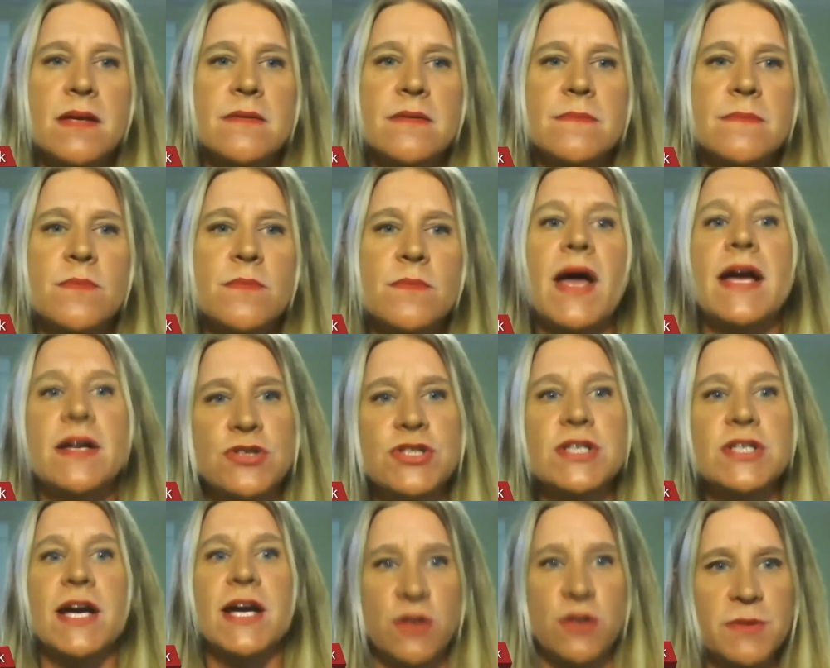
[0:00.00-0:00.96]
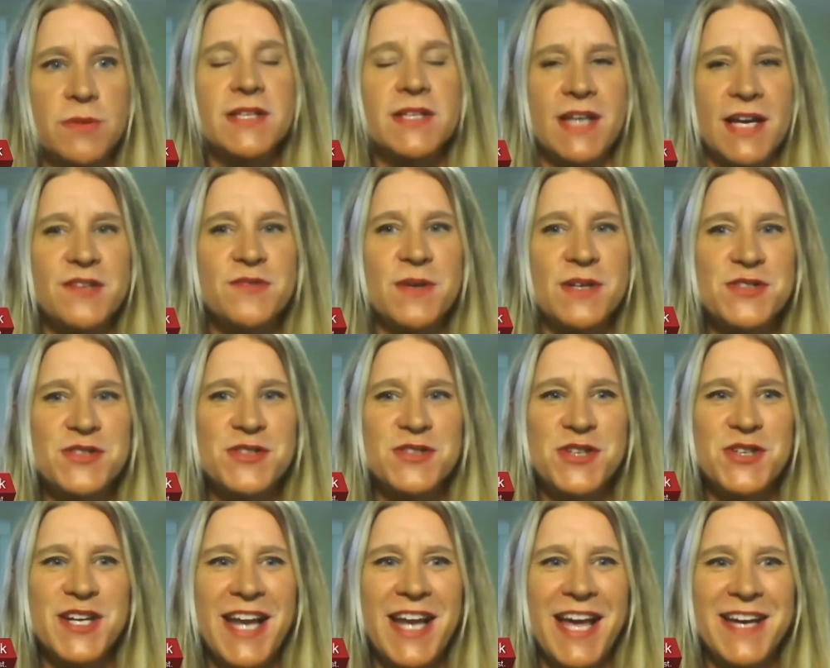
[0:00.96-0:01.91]
well, actually, I know what the next question
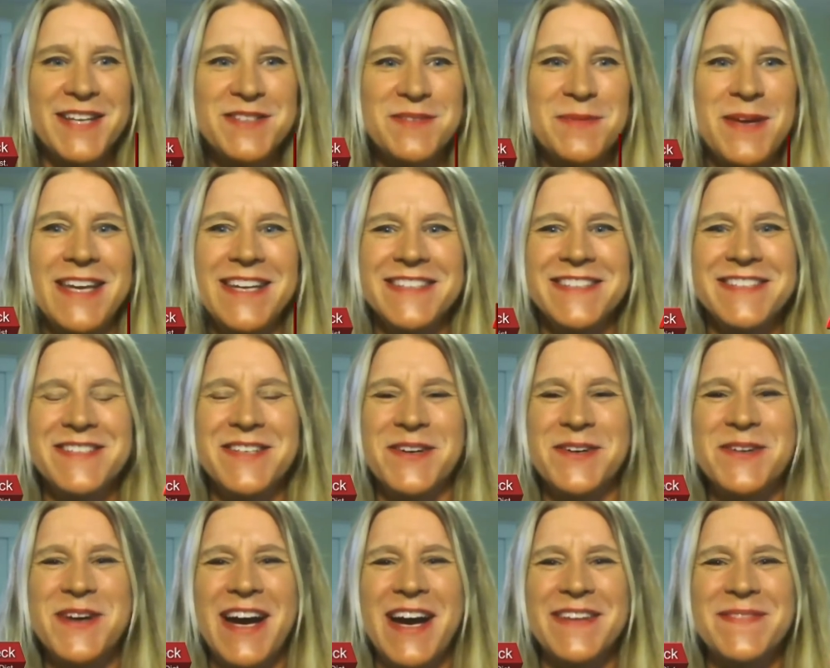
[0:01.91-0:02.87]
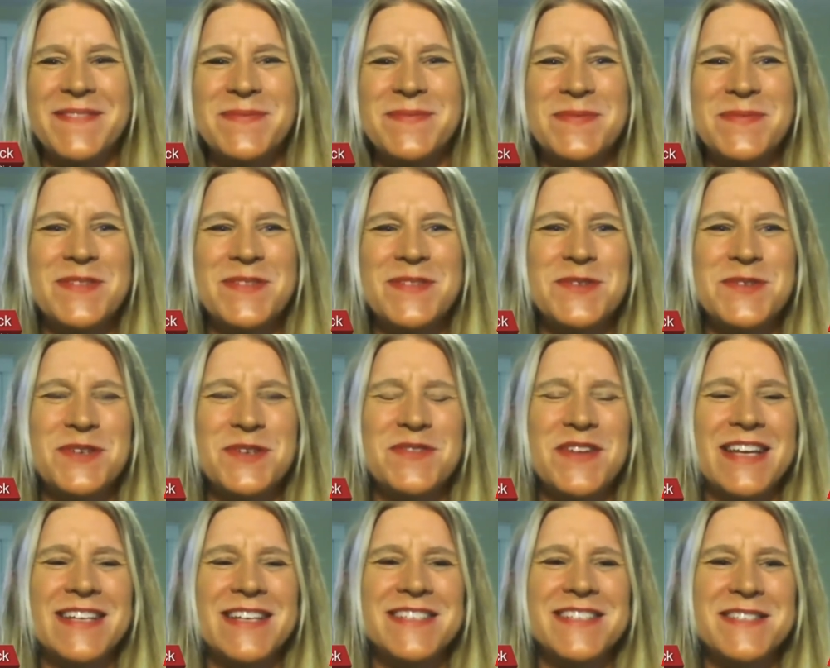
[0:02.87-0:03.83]
you're going to ask me is, so I'm sort of
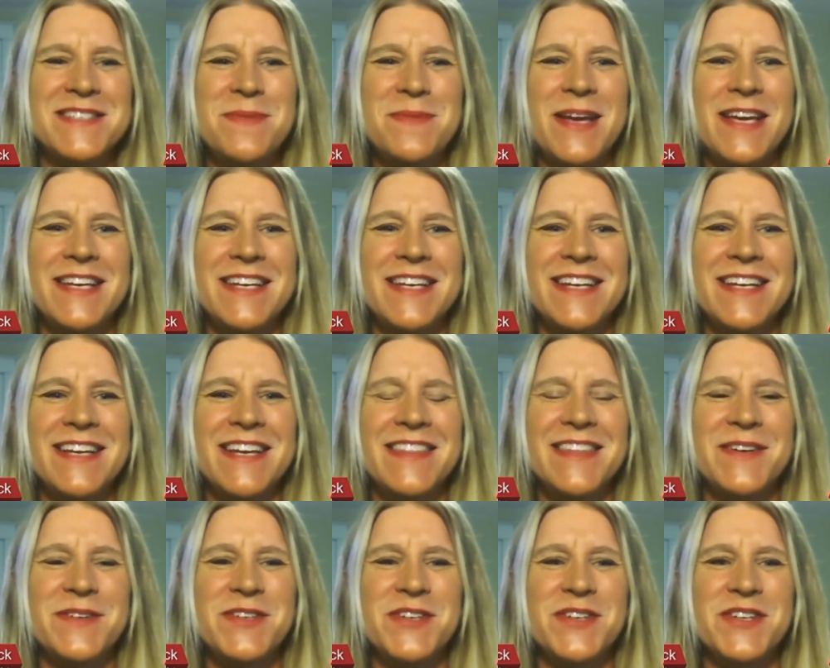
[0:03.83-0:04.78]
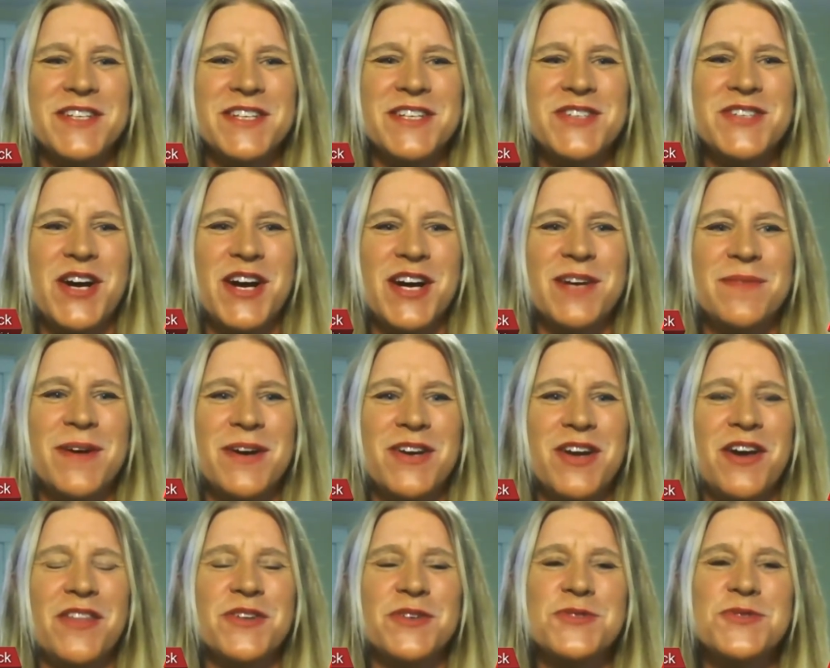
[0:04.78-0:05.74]
anticipating that you're going to talk
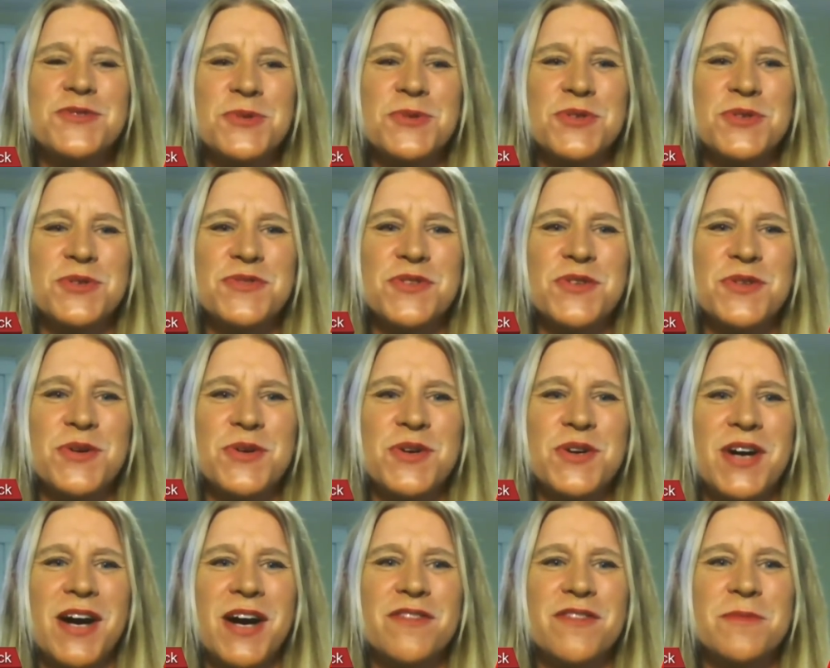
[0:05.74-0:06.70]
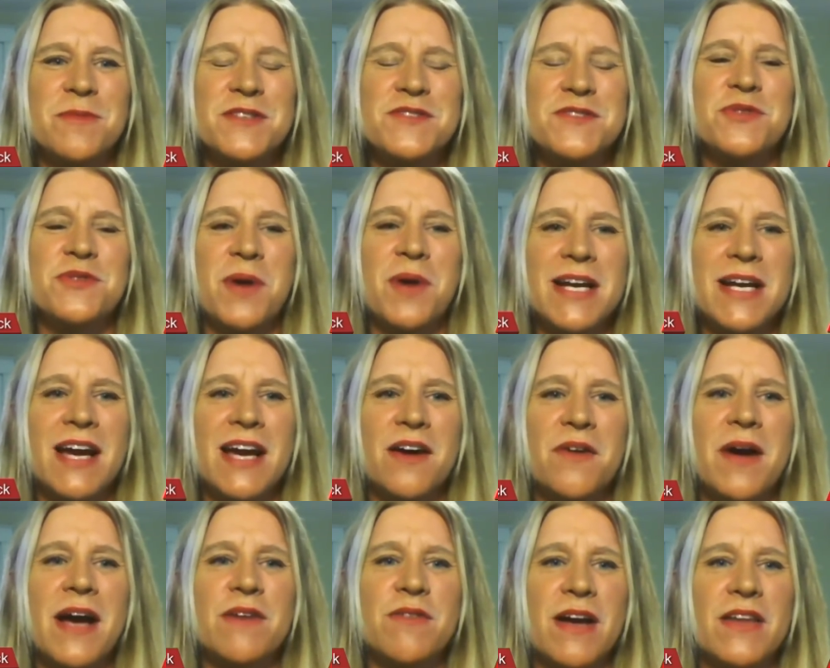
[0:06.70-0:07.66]
about other tools for local government. So right yeah, now,
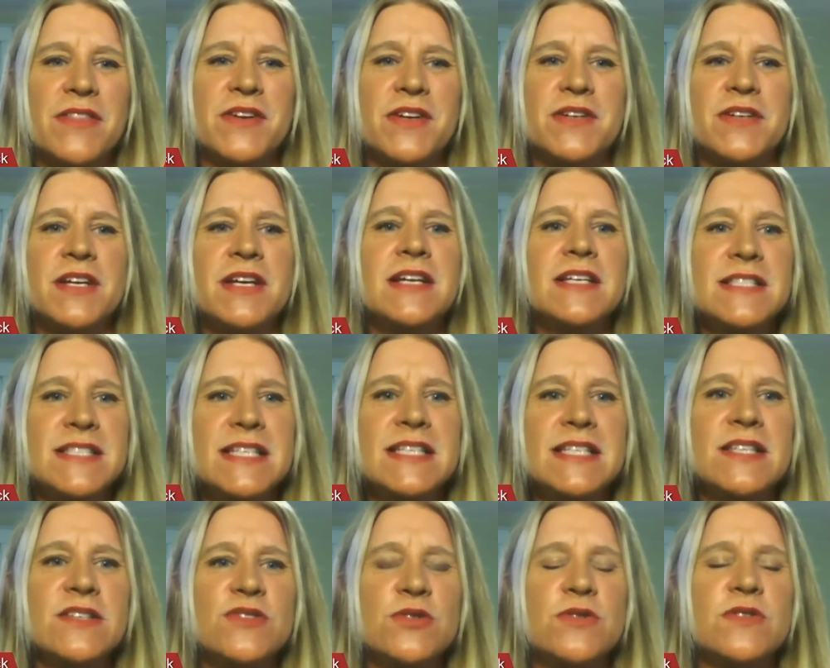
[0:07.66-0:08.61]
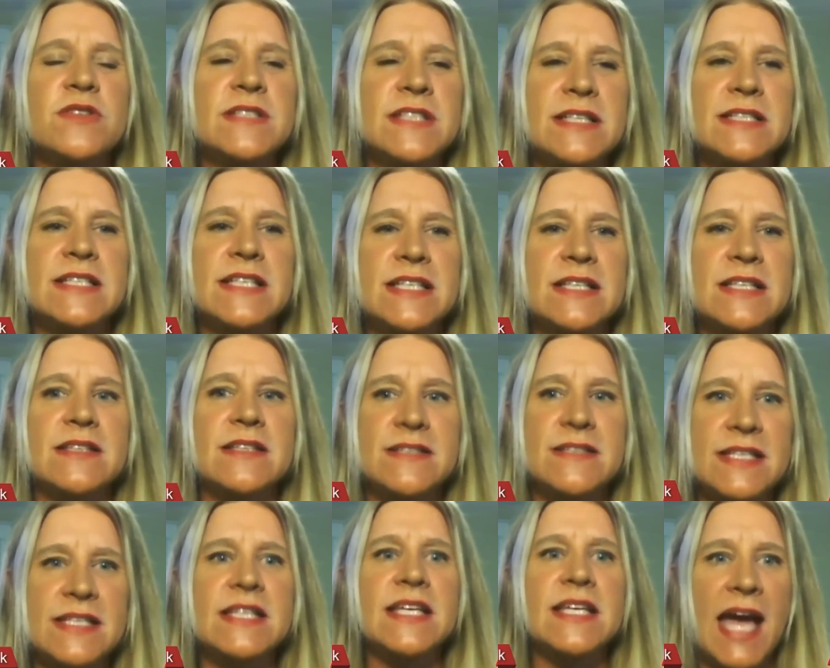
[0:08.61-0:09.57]
options. see yeah, the t- options. Sure.
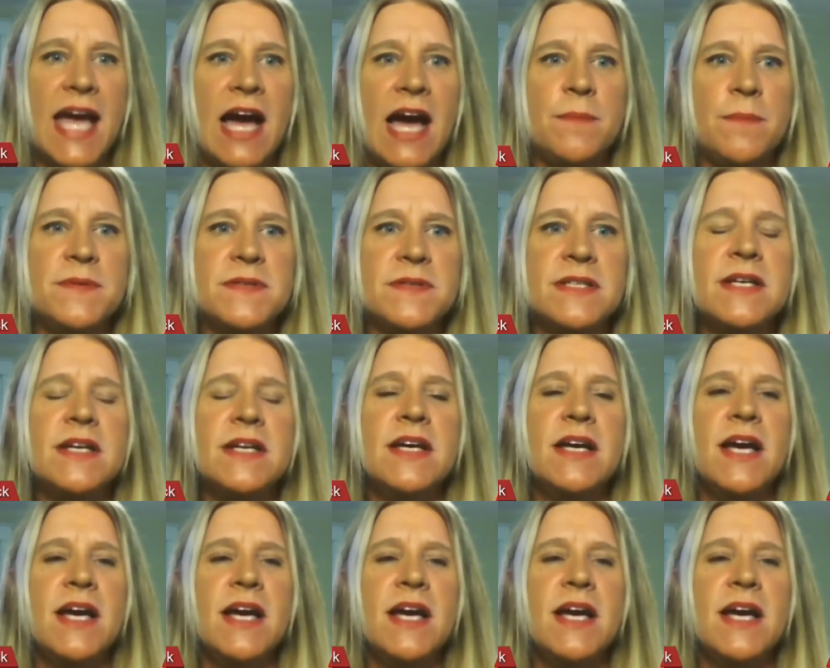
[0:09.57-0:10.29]
see the caps.